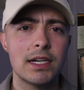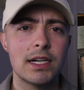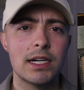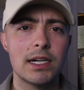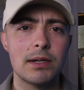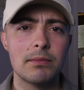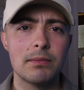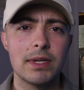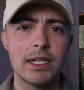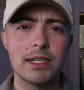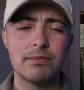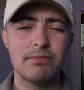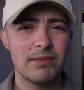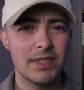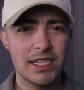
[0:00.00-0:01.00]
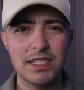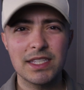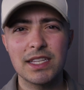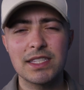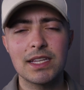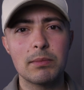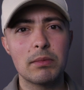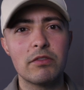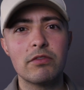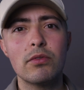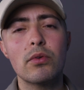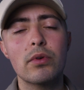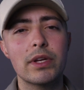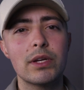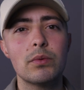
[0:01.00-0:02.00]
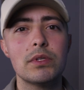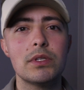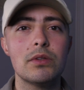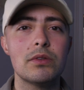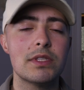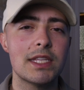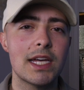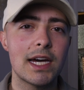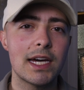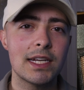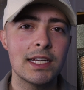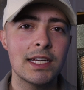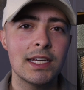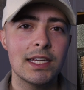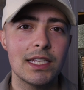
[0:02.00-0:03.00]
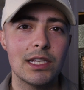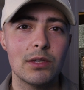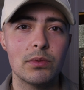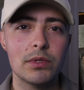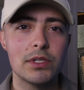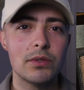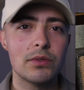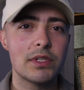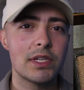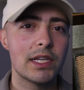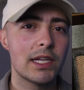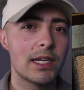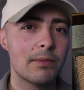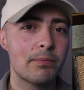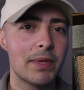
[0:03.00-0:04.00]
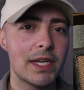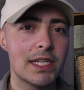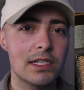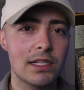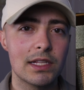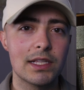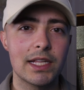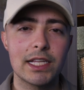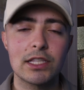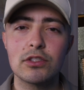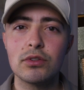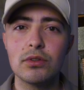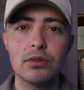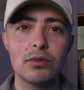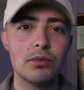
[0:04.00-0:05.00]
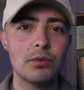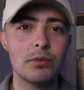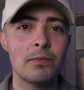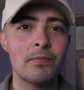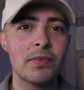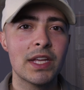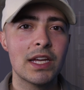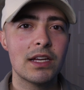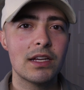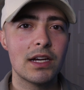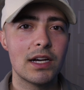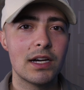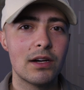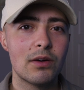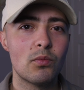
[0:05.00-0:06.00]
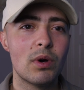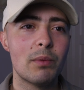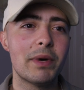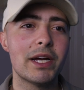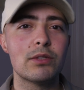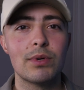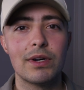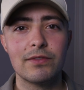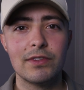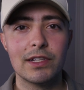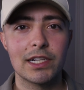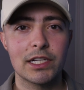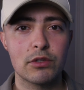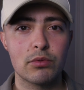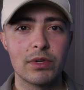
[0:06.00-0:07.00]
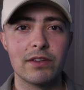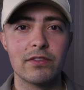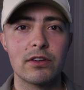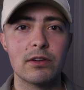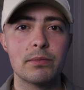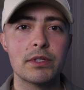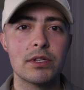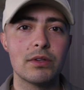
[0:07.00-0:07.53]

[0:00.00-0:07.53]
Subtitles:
And he says that before he was using that, he was using basically like two 1x12 Deluxe Reverb.